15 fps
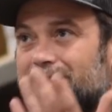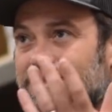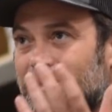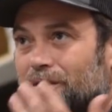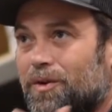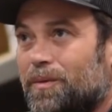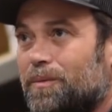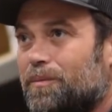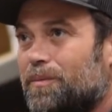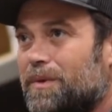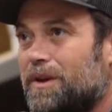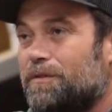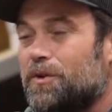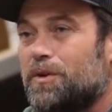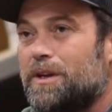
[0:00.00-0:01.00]
So
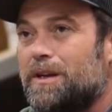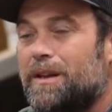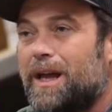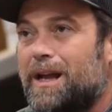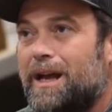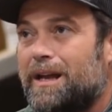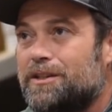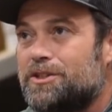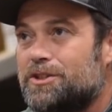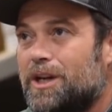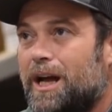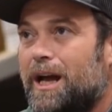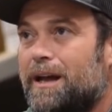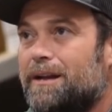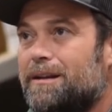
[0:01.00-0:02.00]
if you're into that kind of
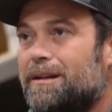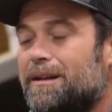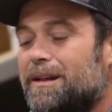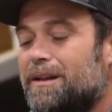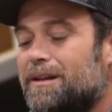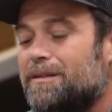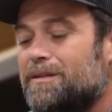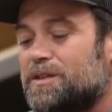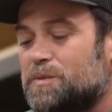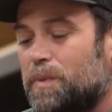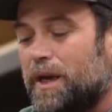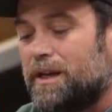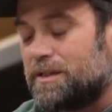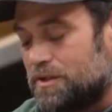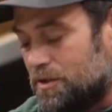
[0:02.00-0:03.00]
shot, the
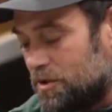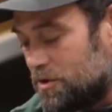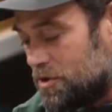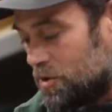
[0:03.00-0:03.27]
spike is a good